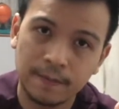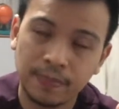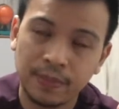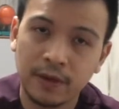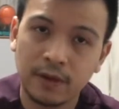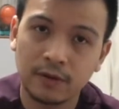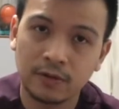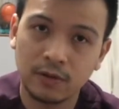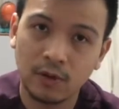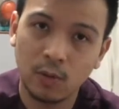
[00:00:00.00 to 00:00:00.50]

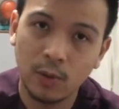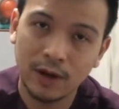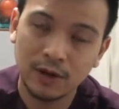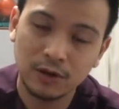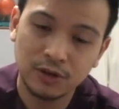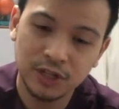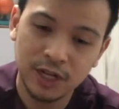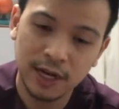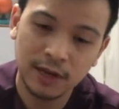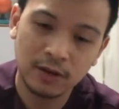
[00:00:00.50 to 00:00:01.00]
So when you
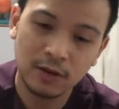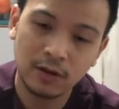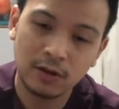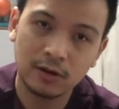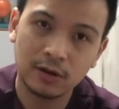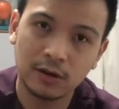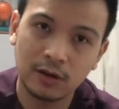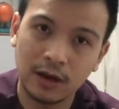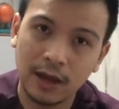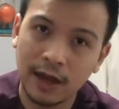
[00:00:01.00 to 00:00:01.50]
check on the
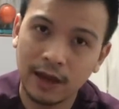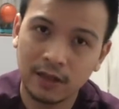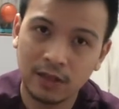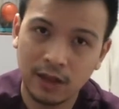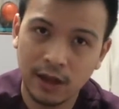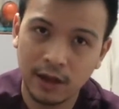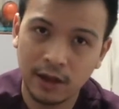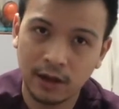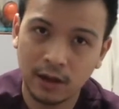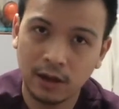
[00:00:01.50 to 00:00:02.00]
leg
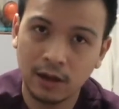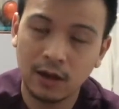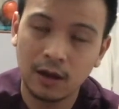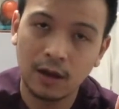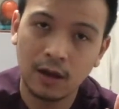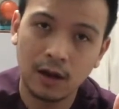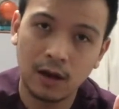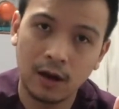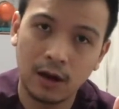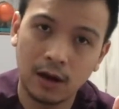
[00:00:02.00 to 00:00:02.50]
length
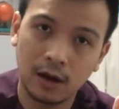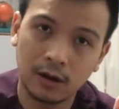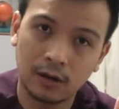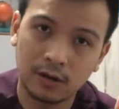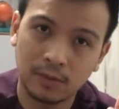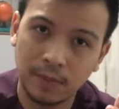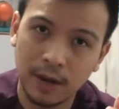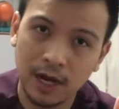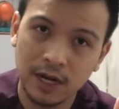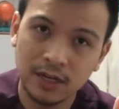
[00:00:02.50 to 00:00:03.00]
on the
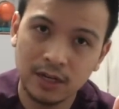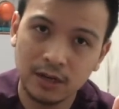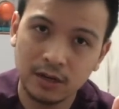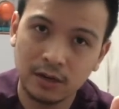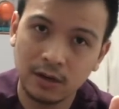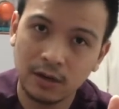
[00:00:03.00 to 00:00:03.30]
patient,